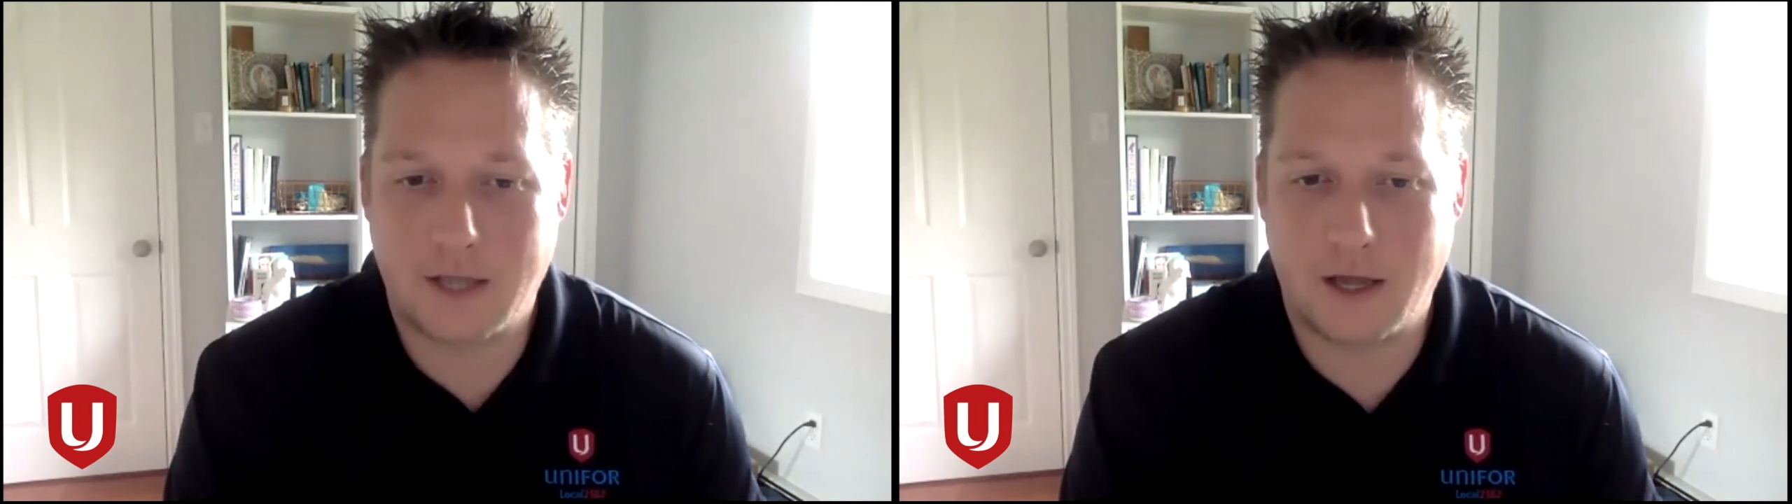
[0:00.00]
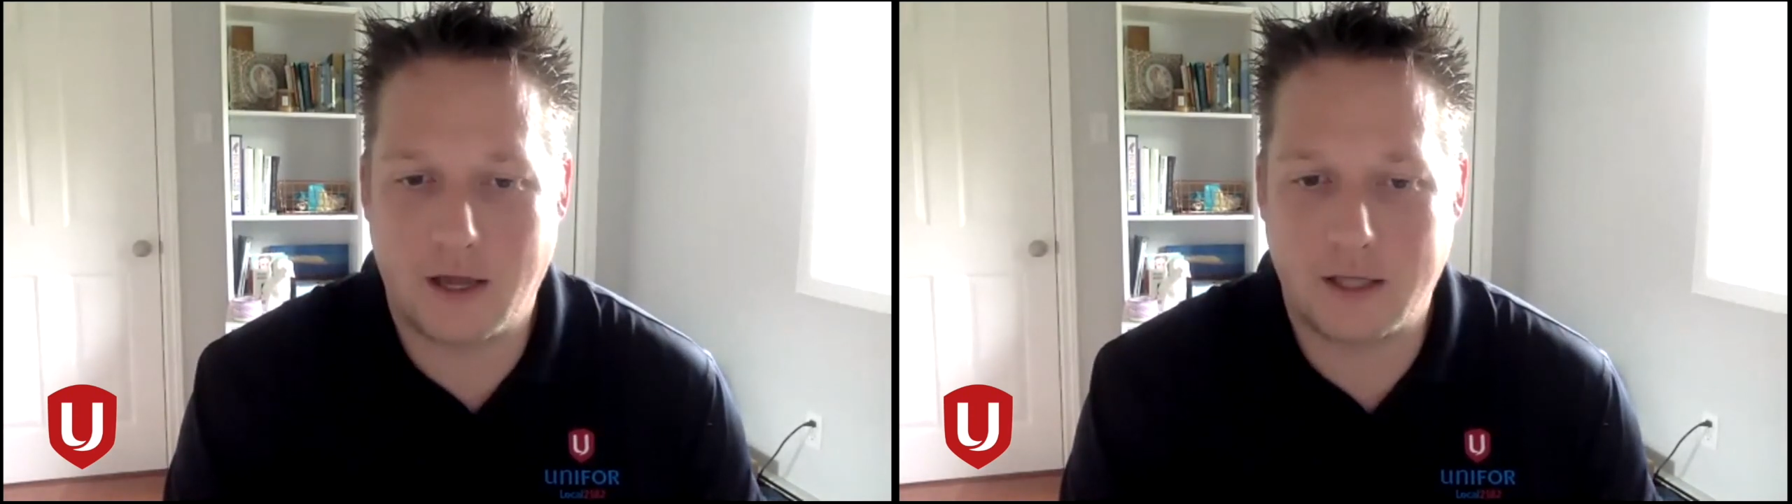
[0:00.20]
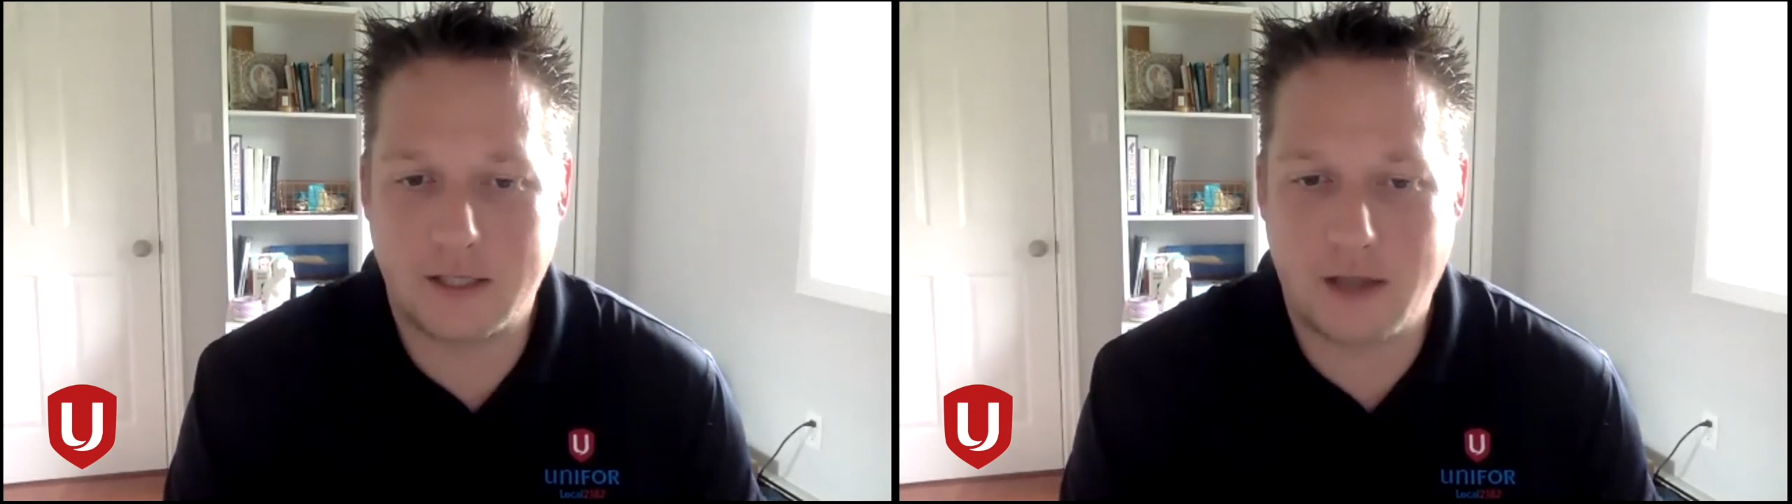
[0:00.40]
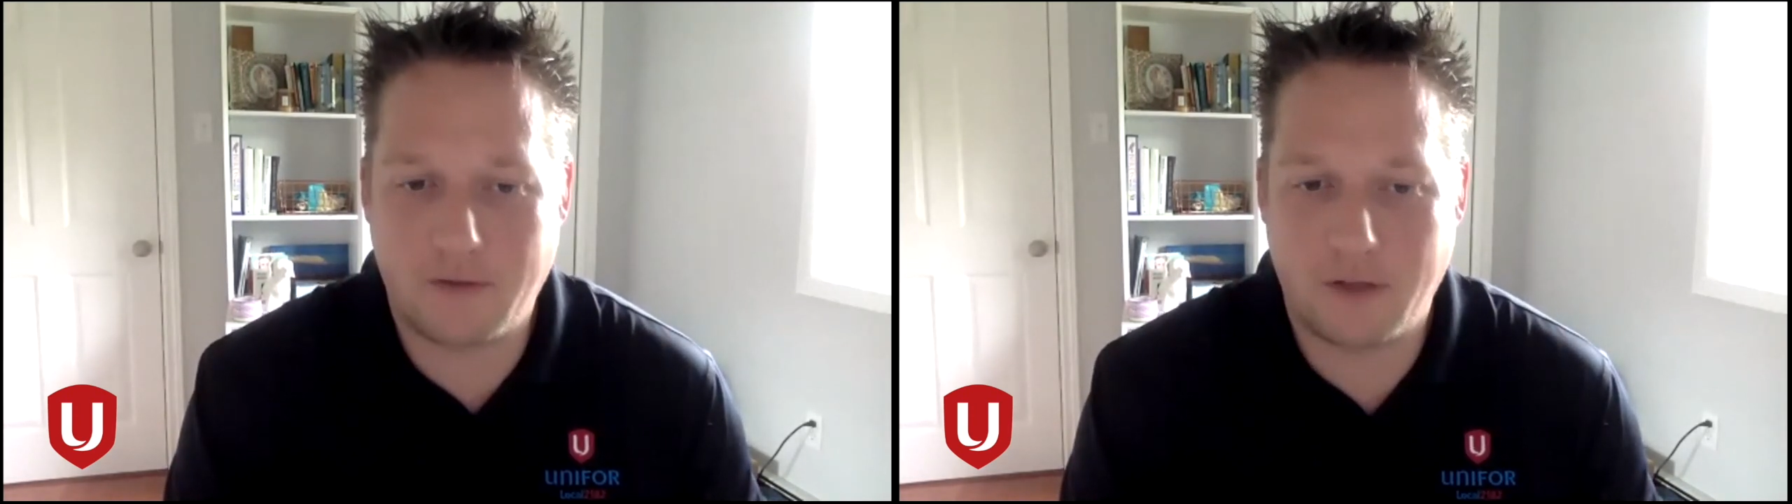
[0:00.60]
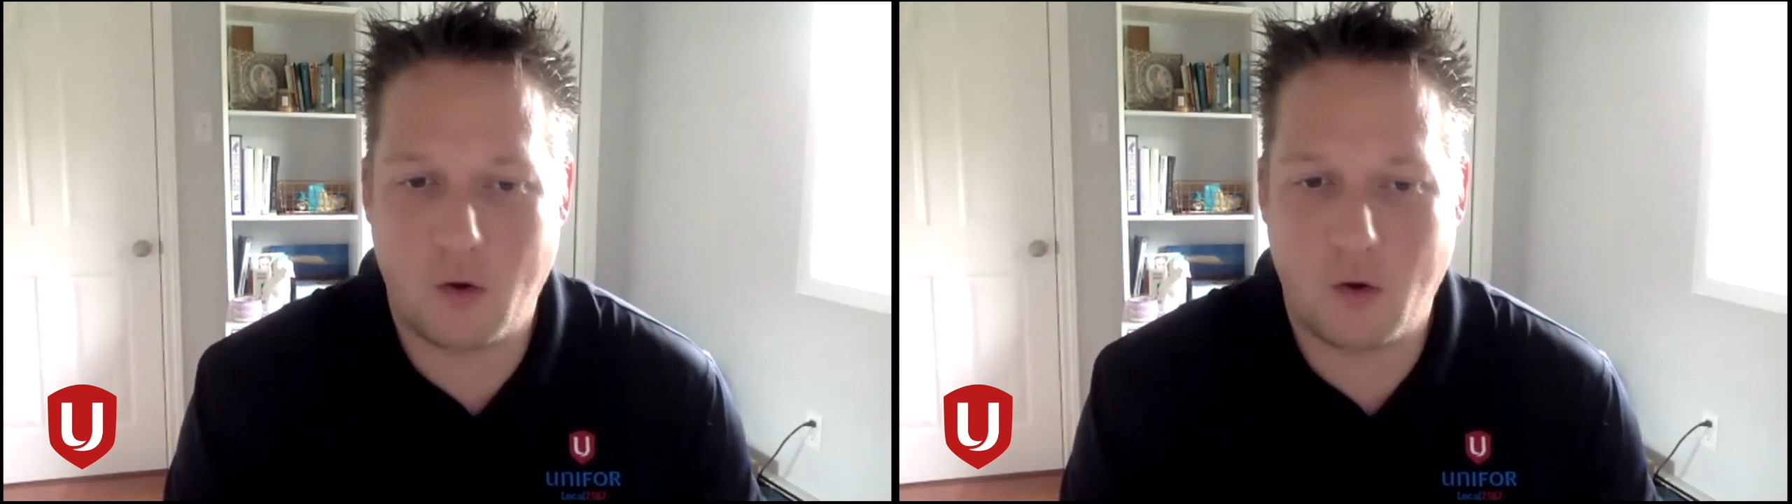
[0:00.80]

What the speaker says: definitely